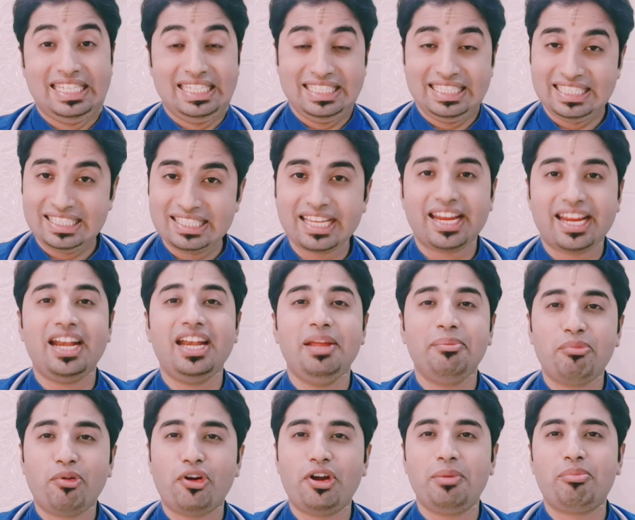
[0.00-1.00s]
Second
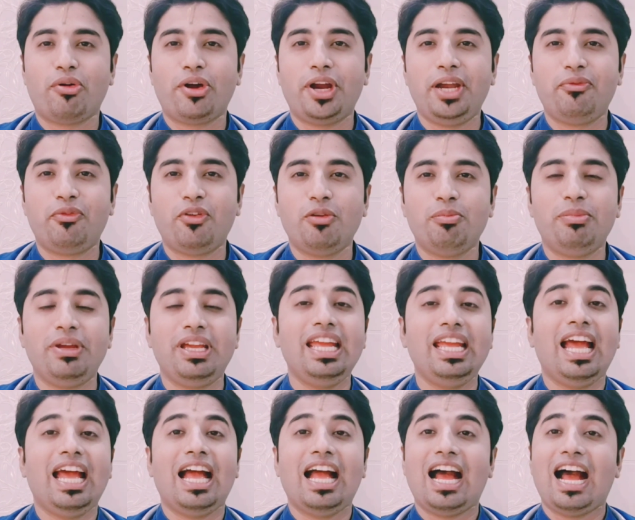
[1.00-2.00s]
important point would
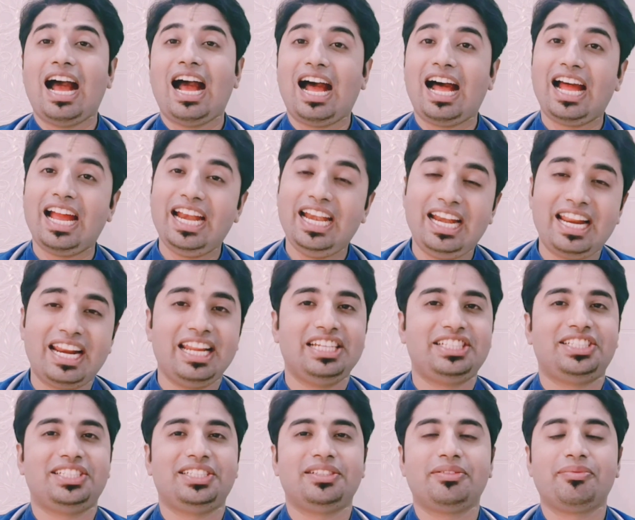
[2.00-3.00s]
be
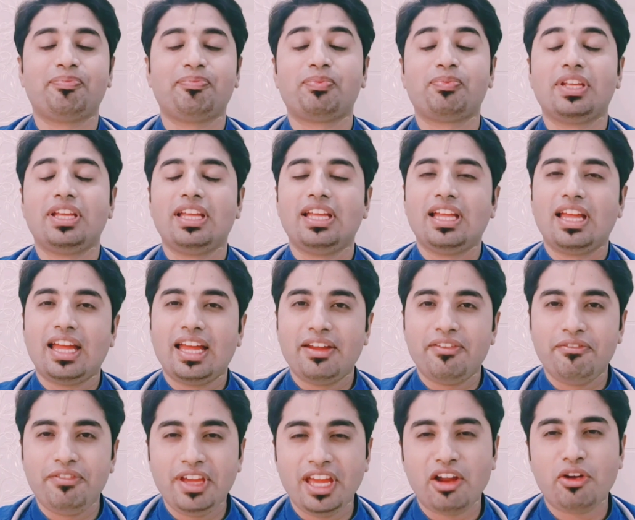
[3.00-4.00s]
hydration.
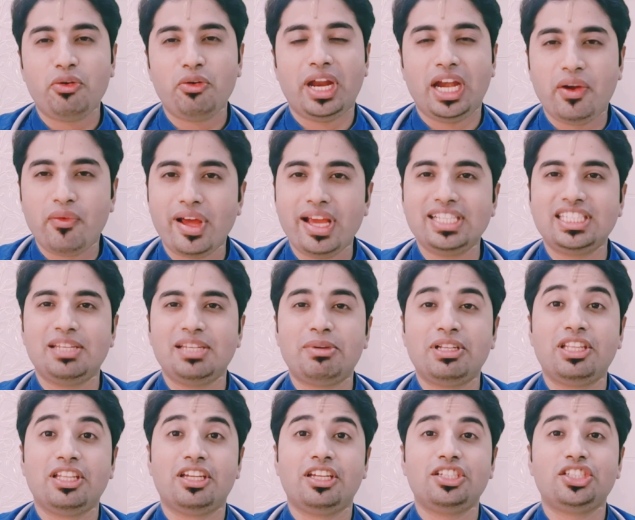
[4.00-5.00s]
We have to advise the
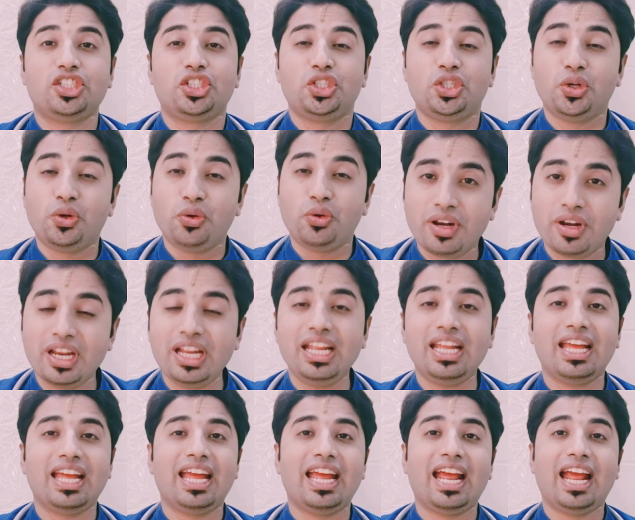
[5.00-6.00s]
mothers to
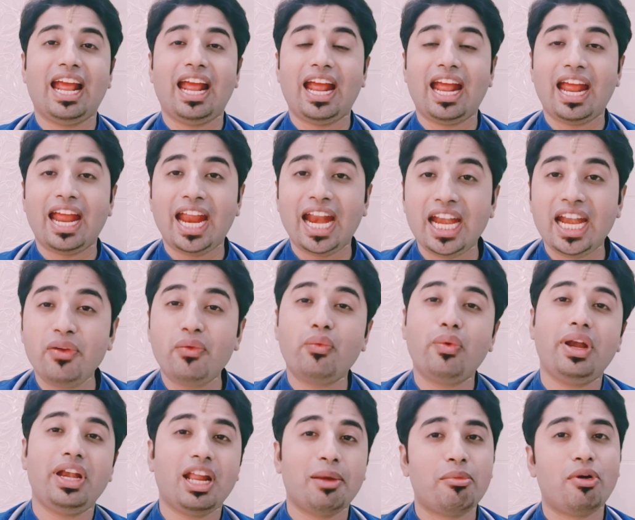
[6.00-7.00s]
drink
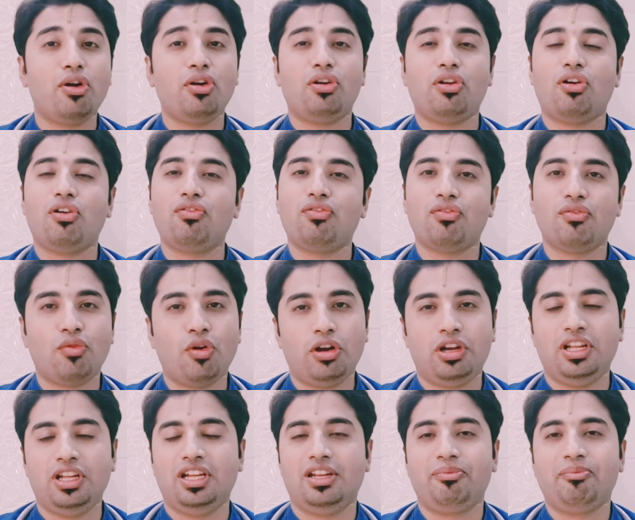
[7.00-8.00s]
adequate amount of
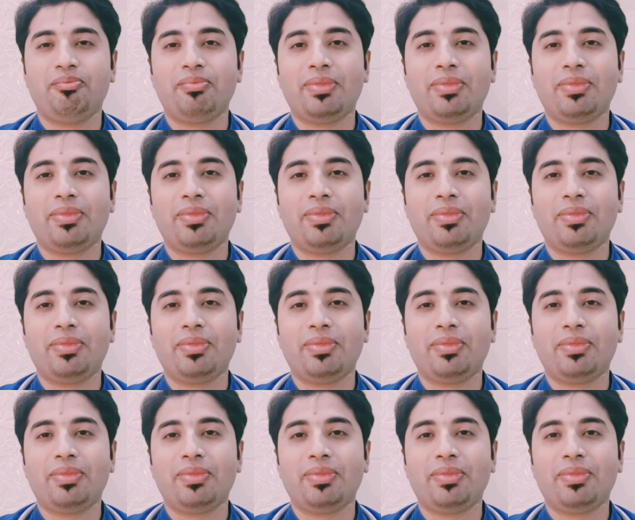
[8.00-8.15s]
water.